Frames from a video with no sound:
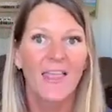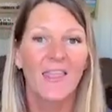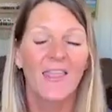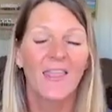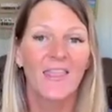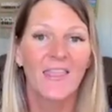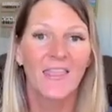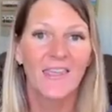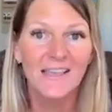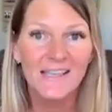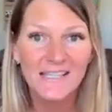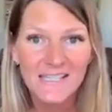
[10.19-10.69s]

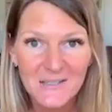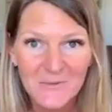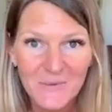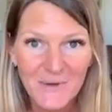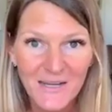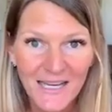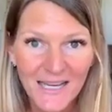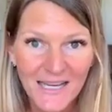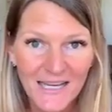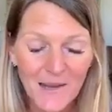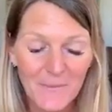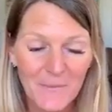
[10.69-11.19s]
This
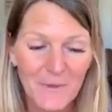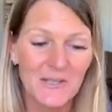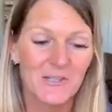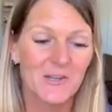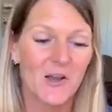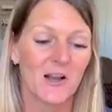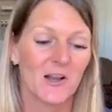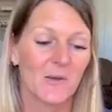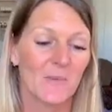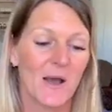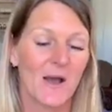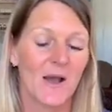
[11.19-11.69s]
week I'm going to
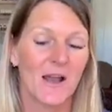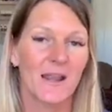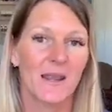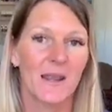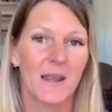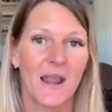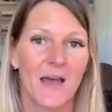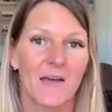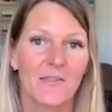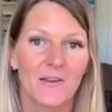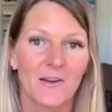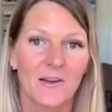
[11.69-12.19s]
talk about
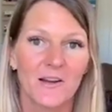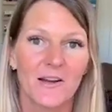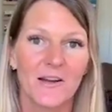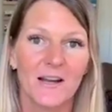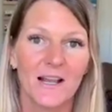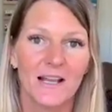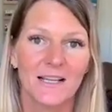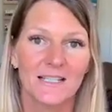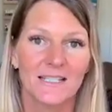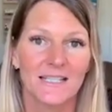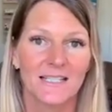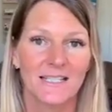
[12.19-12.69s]

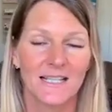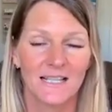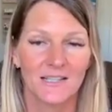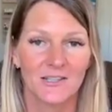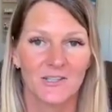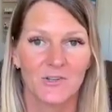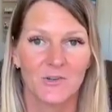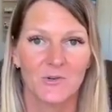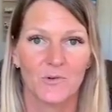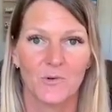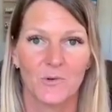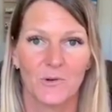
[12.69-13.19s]
another
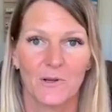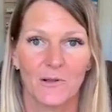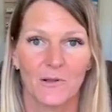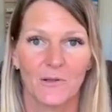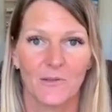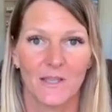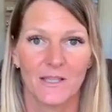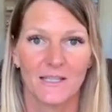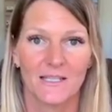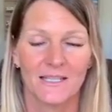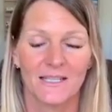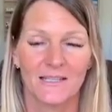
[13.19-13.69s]
essential oil
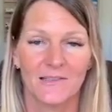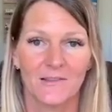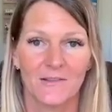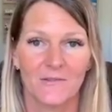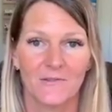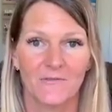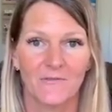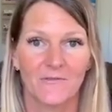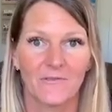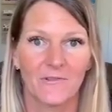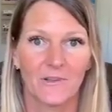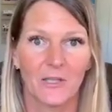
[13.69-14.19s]
that's in
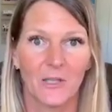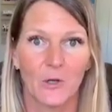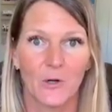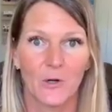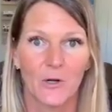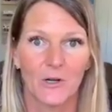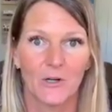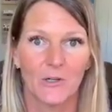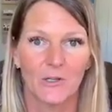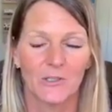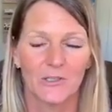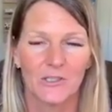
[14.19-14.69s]
the
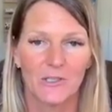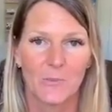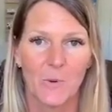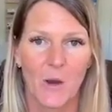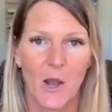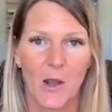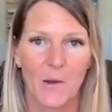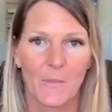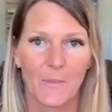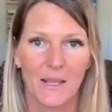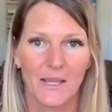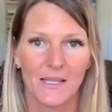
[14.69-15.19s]
floral
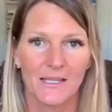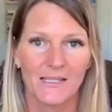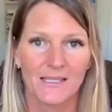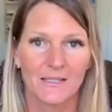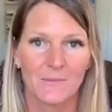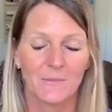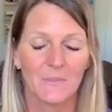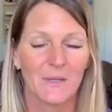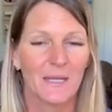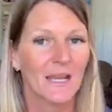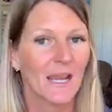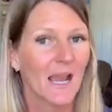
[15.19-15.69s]

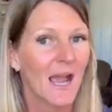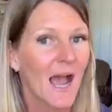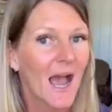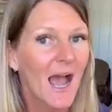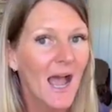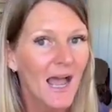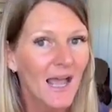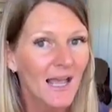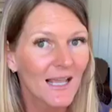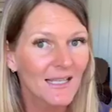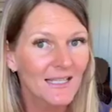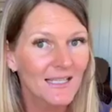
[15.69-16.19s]
department
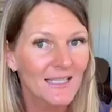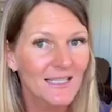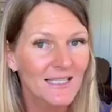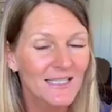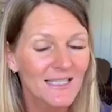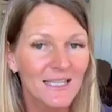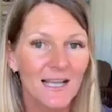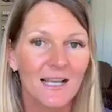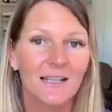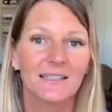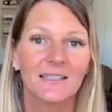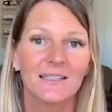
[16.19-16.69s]

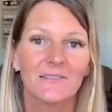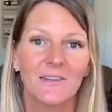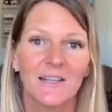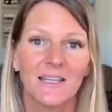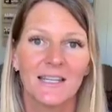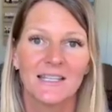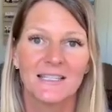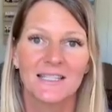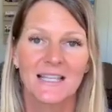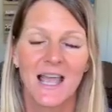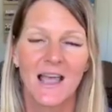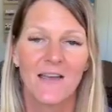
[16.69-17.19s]
because Young
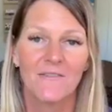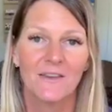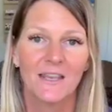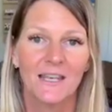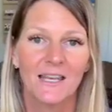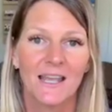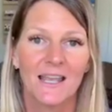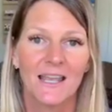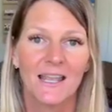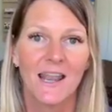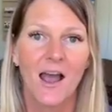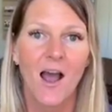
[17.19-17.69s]
Living is
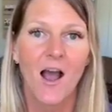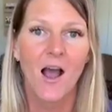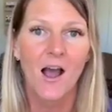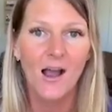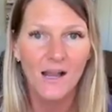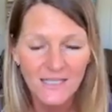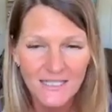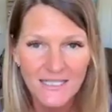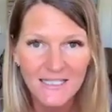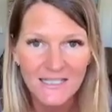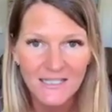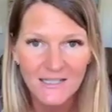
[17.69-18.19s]
having an
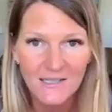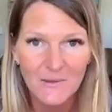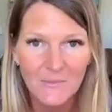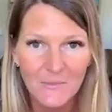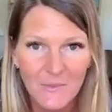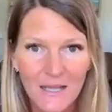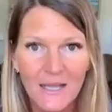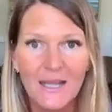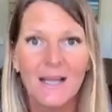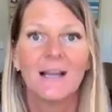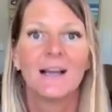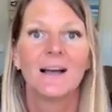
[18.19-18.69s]

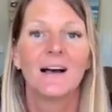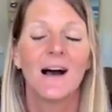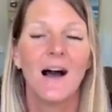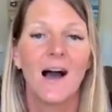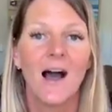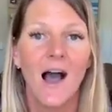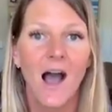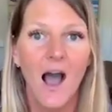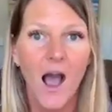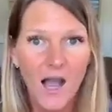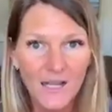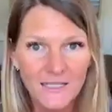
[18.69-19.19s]
awesome
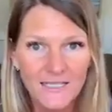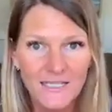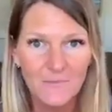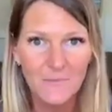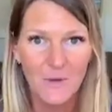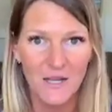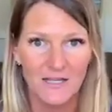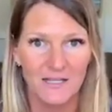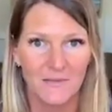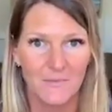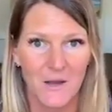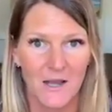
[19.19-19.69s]

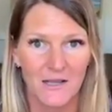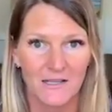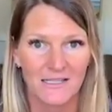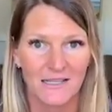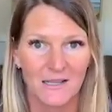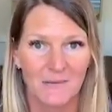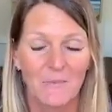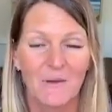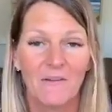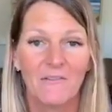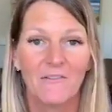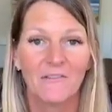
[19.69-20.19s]

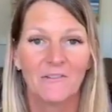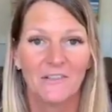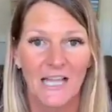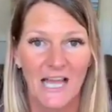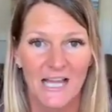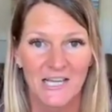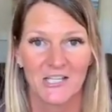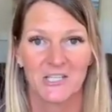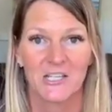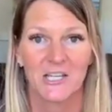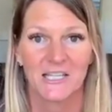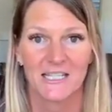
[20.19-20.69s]

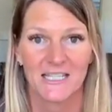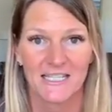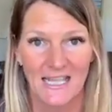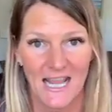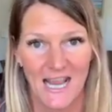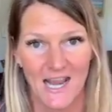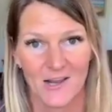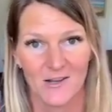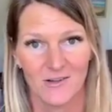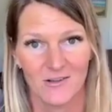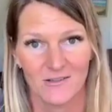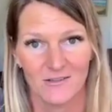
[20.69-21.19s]
flash
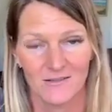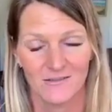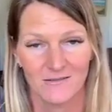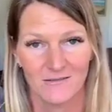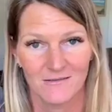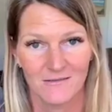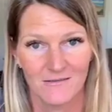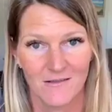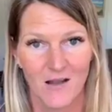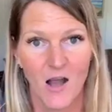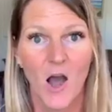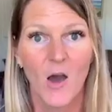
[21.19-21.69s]
sale
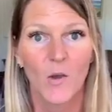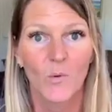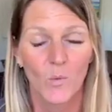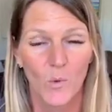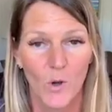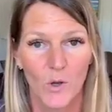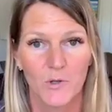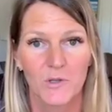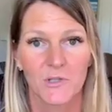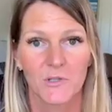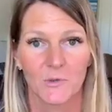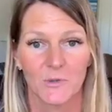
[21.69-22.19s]
on
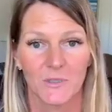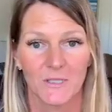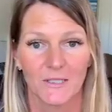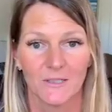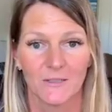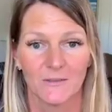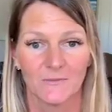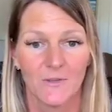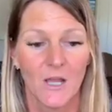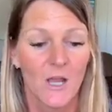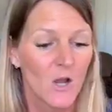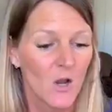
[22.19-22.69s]
rose
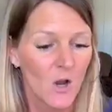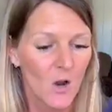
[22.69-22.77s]
oil.